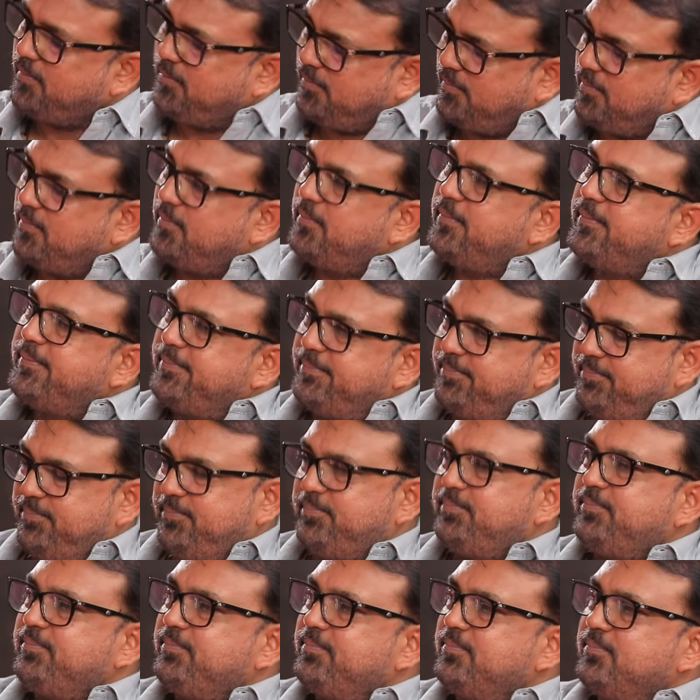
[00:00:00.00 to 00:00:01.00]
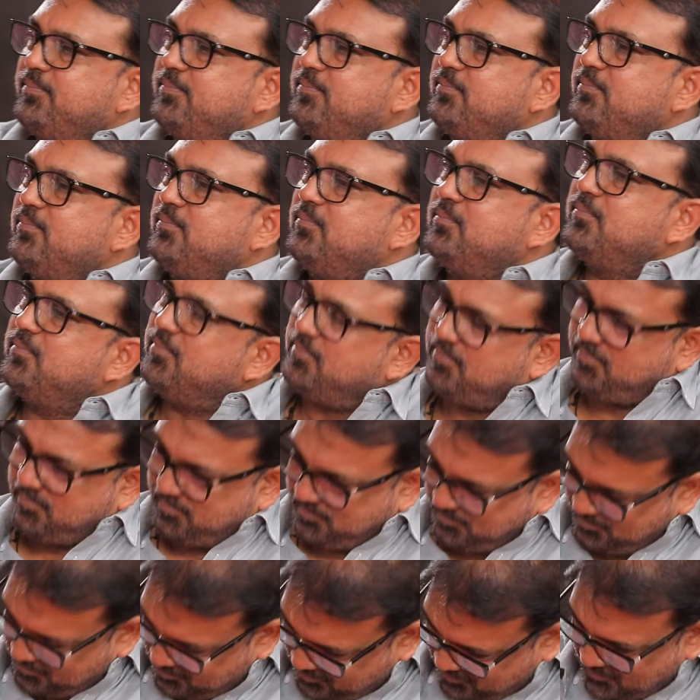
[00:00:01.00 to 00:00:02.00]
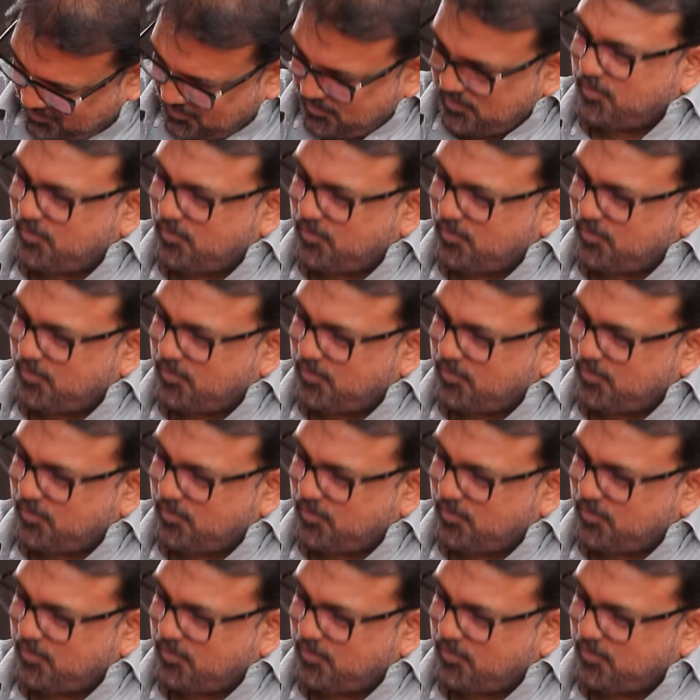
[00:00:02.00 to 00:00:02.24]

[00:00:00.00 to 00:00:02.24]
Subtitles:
it was, you could maintain a